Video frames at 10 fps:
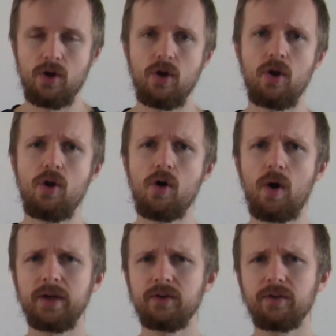
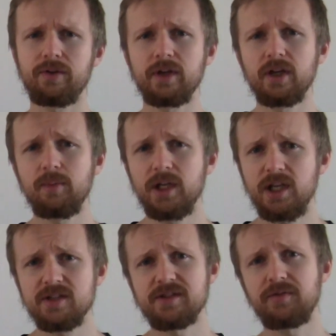No, I don't think it'll
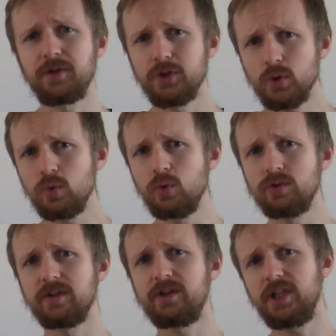be easy for
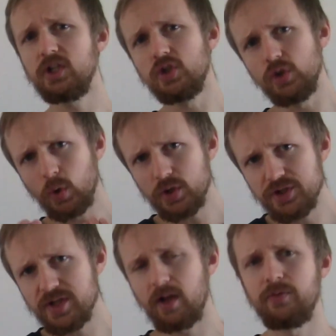you to teach
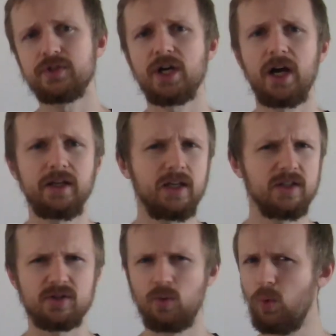yourself
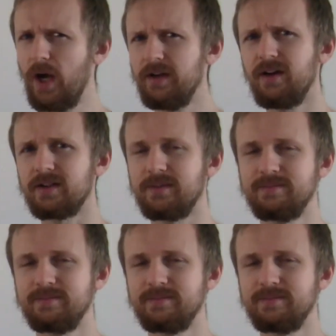Chinese. Why not?